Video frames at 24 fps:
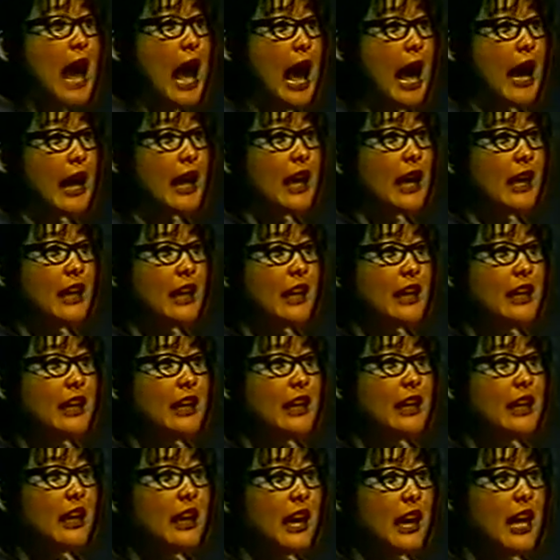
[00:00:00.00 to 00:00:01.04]
die?
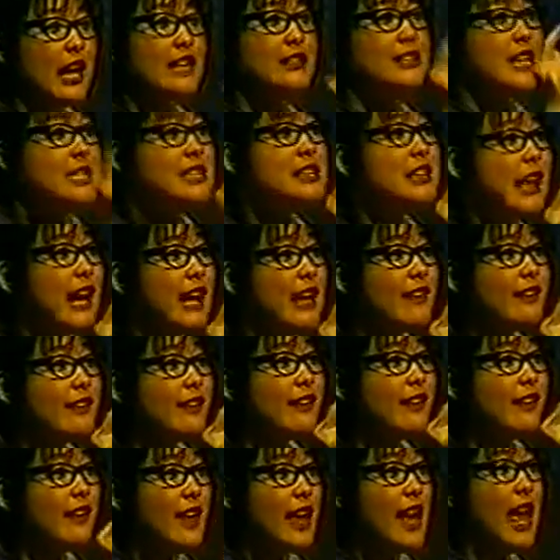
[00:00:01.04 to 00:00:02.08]
That's right,
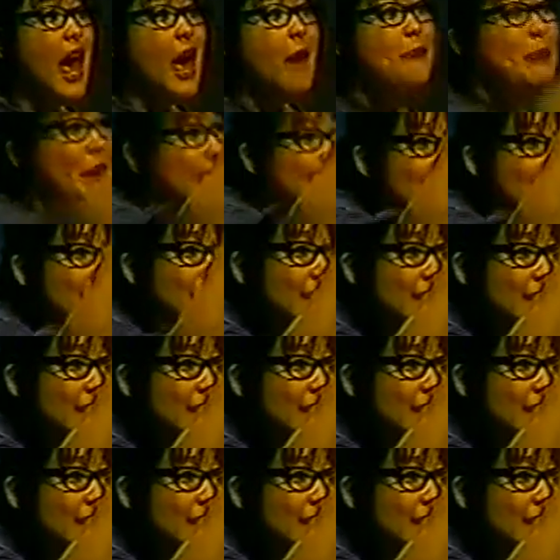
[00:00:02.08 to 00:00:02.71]
heaven.